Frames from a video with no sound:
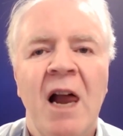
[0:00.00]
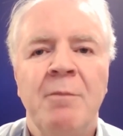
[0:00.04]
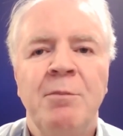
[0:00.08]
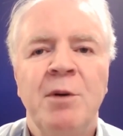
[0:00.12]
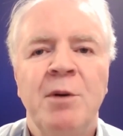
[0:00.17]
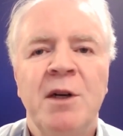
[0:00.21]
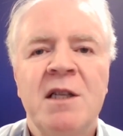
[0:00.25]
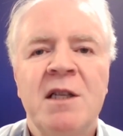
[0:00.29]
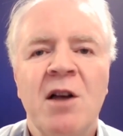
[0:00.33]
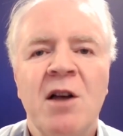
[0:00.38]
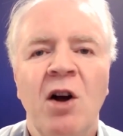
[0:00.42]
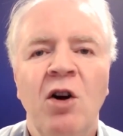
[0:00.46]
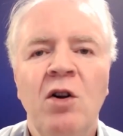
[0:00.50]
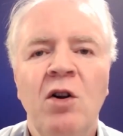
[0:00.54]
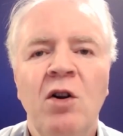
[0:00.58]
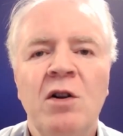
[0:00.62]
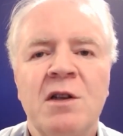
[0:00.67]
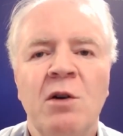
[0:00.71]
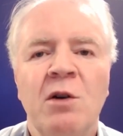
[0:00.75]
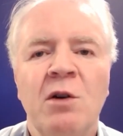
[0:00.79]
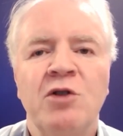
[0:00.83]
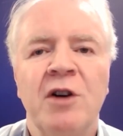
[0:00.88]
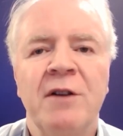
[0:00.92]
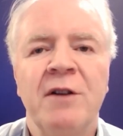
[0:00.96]
but it's
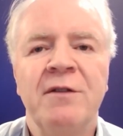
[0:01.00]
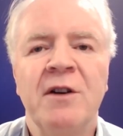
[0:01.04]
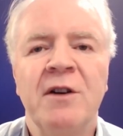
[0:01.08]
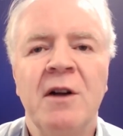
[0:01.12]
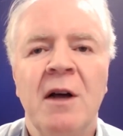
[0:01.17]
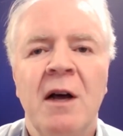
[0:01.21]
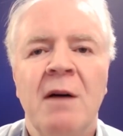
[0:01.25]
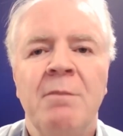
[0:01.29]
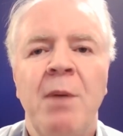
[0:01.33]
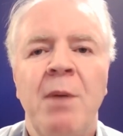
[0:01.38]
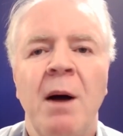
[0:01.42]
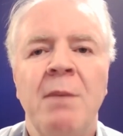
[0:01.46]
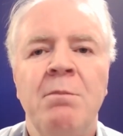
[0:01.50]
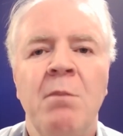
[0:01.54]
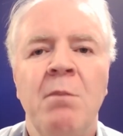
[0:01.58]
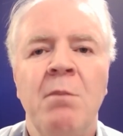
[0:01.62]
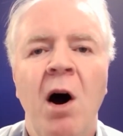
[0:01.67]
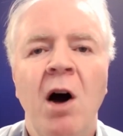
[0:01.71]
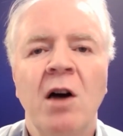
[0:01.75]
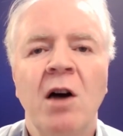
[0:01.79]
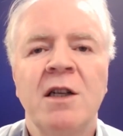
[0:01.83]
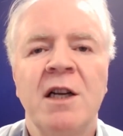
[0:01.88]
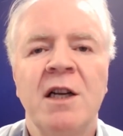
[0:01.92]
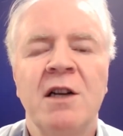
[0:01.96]
also driven by
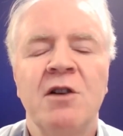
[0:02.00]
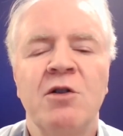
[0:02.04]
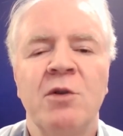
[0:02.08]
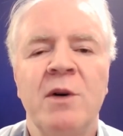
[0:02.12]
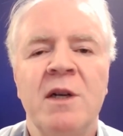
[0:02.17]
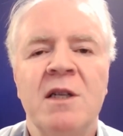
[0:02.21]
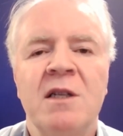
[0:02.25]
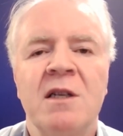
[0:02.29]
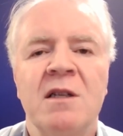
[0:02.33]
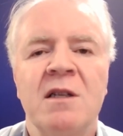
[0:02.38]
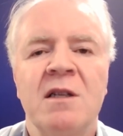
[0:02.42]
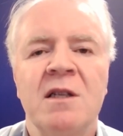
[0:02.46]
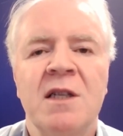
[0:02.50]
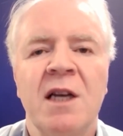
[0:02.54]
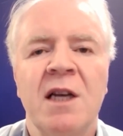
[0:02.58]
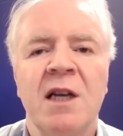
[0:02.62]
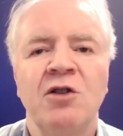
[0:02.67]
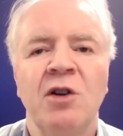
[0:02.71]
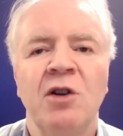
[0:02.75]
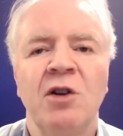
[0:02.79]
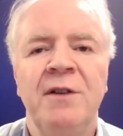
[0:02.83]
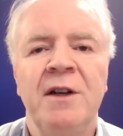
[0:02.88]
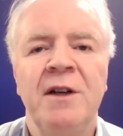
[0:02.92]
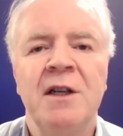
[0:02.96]
marked increases in
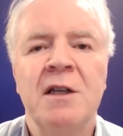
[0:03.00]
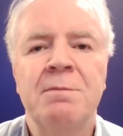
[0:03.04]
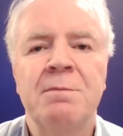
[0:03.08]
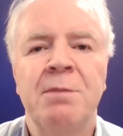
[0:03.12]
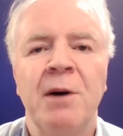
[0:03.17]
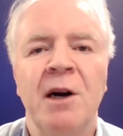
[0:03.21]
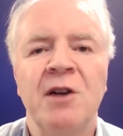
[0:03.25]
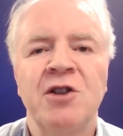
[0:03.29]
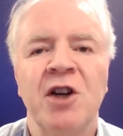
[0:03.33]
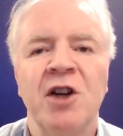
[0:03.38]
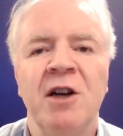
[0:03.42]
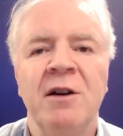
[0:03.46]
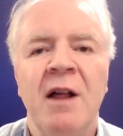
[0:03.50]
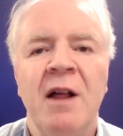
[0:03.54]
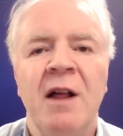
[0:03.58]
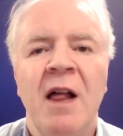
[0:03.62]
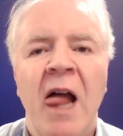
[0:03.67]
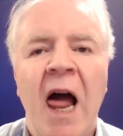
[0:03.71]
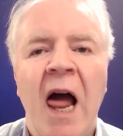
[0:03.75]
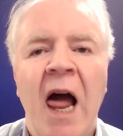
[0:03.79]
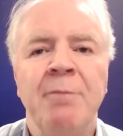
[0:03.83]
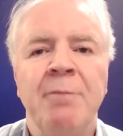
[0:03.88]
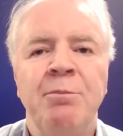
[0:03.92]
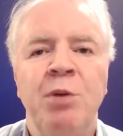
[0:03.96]
central venous pressure
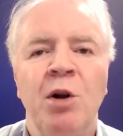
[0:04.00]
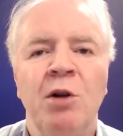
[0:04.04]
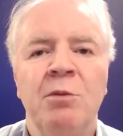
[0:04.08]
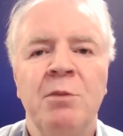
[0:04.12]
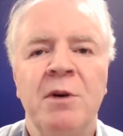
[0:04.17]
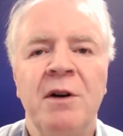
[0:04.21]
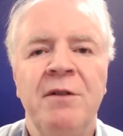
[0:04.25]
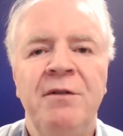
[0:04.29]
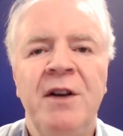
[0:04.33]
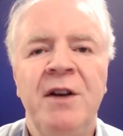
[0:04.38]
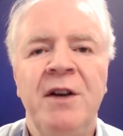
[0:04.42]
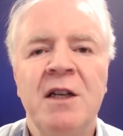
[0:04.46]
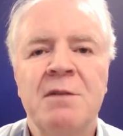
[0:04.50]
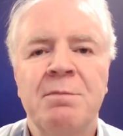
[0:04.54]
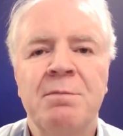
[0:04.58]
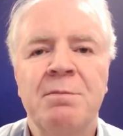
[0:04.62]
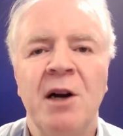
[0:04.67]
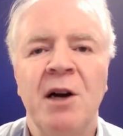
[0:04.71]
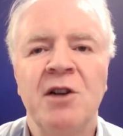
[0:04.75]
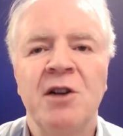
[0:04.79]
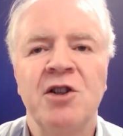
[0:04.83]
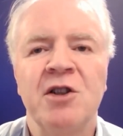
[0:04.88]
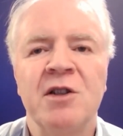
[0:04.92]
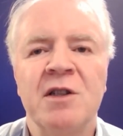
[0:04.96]
and pulmonary venous
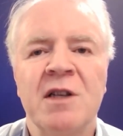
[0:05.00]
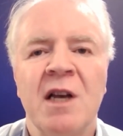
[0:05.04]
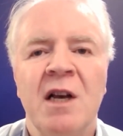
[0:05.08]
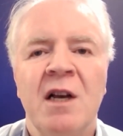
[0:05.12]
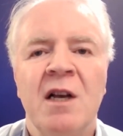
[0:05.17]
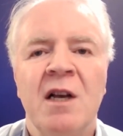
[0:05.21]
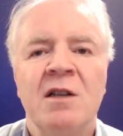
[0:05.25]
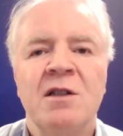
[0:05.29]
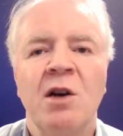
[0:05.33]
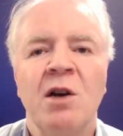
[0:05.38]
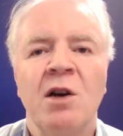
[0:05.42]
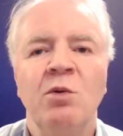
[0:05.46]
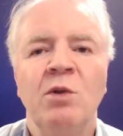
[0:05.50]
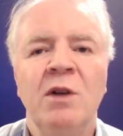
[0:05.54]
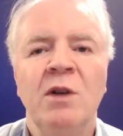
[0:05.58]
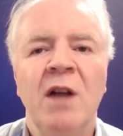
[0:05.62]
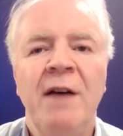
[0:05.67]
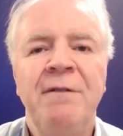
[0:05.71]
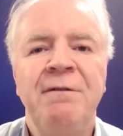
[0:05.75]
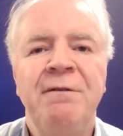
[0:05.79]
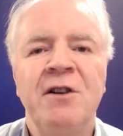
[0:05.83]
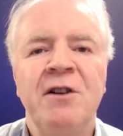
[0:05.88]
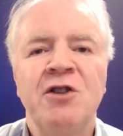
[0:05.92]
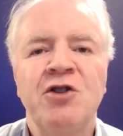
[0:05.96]
pressures, so
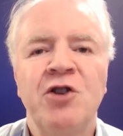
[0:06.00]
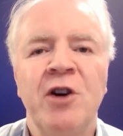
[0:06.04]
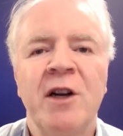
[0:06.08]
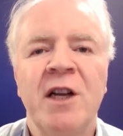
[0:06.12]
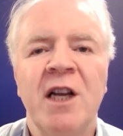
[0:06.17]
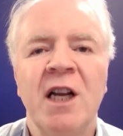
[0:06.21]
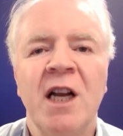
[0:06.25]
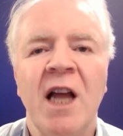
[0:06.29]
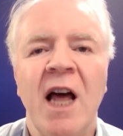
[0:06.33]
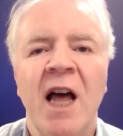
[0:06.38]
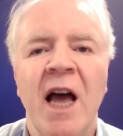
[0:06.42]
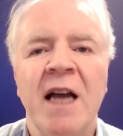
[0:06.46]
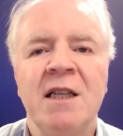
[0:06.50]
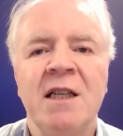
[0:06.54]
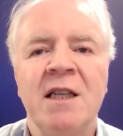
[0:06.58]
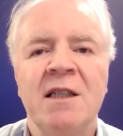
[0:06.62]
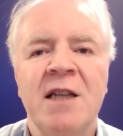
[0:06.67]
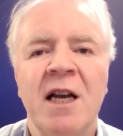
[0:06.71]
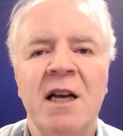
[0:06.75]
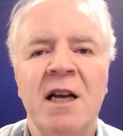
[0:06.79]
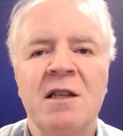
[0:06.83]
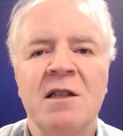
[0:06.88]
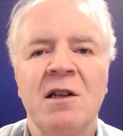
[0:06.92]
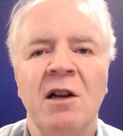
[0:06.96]
left ventricular end
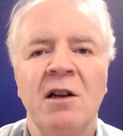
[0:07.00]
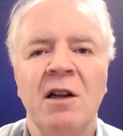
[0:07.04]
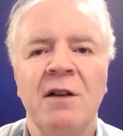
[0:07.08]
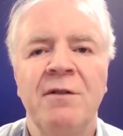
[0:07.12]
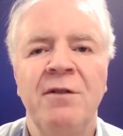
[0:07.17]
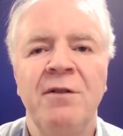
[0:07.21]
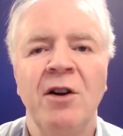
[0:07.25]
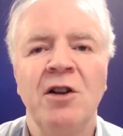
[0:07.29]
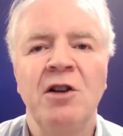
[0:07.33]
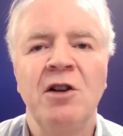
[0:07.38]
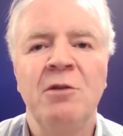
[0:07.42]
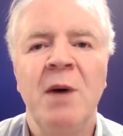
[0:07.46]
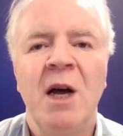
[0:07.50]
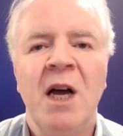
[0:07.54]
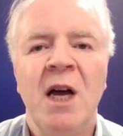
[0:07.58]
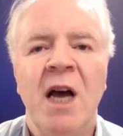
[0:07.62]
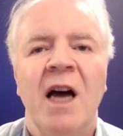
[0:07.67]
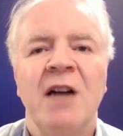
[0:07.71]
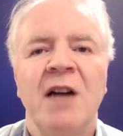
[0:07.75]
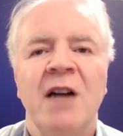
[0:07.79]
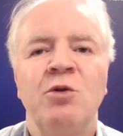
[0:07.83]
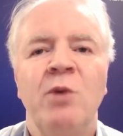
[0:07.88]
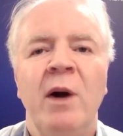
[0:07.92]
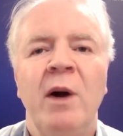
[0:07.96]
diastolic volume
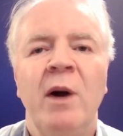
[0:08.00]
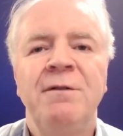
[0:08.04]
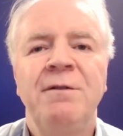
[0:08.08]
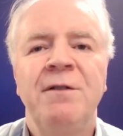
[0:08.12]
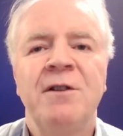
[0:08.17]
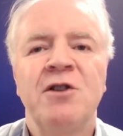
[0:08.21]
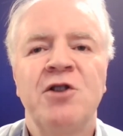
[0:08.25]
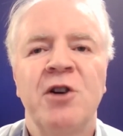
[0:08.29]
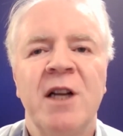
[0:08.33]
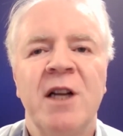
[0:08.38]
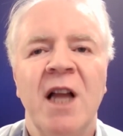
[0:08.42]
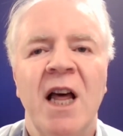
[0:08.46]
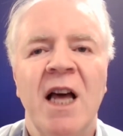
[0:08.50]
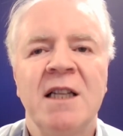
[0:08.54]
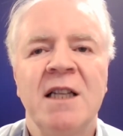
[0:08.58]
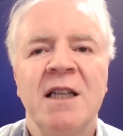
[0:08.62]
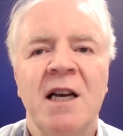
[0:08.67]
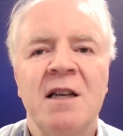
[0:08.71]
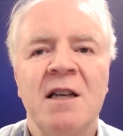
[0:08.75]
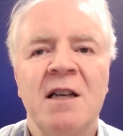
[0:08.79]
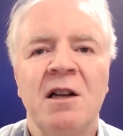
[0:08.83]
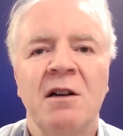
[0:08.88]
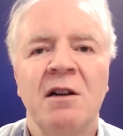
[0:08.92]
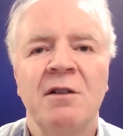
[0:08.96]
and right ventricular end
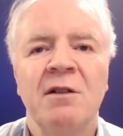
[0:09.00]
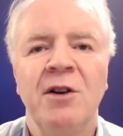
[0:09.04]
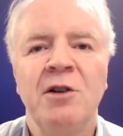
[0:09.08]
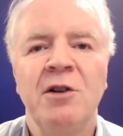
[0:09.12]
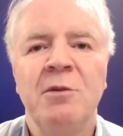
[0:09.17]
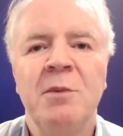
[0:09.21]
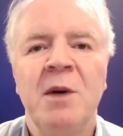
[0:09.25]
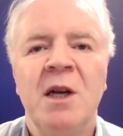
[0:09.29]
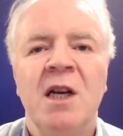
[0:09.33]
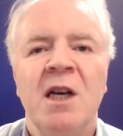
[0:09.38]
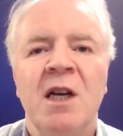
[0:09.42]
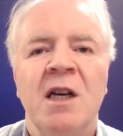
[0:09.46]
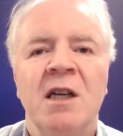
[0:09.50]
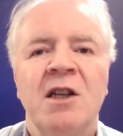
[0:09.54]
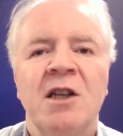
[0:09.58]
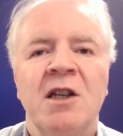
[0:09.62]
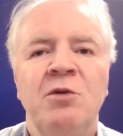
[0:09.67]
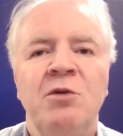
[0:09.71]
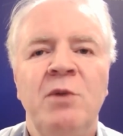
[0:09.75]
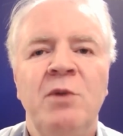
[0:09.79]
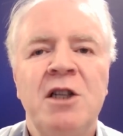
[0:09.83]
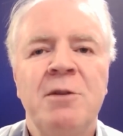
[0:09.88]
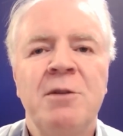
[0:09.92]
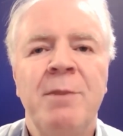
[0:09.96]
diastolic volume
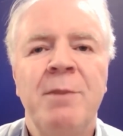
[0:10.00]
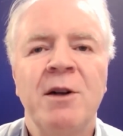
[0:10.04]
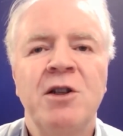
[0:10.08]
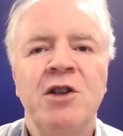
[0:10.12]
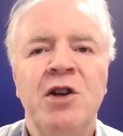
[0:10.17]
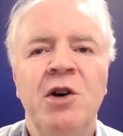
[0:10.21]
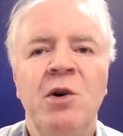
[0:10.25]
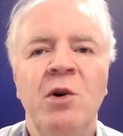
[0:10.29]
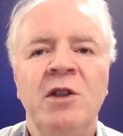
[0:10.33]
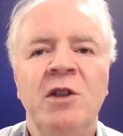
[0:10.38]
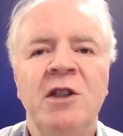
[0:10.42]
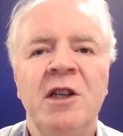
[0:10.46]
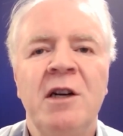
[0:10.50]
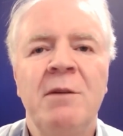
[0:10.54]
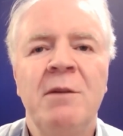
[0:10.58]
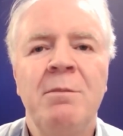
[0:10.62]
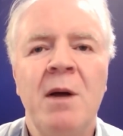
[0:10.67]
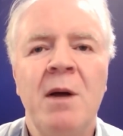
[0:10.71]
can reach about 200